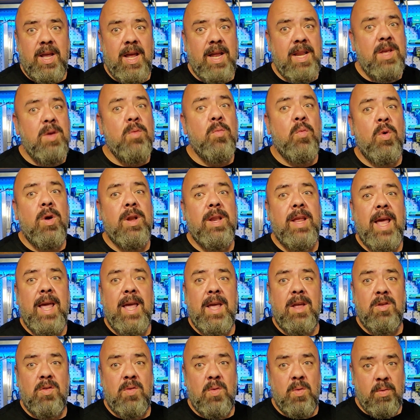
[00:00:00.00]
anyone
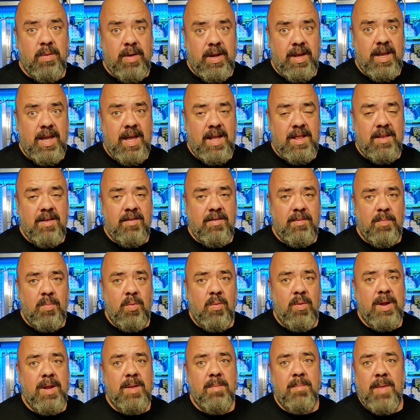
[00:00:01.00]
hand tooling at this
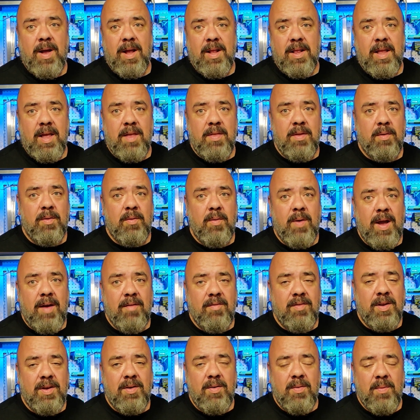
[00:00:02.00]
point in my leather
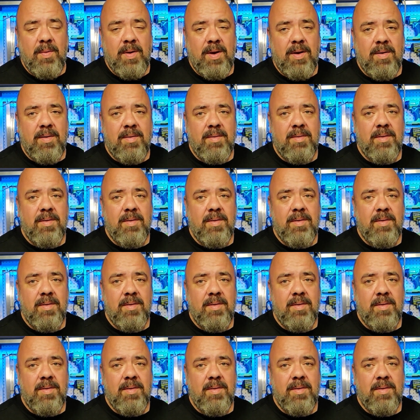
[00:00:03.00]
crafting career.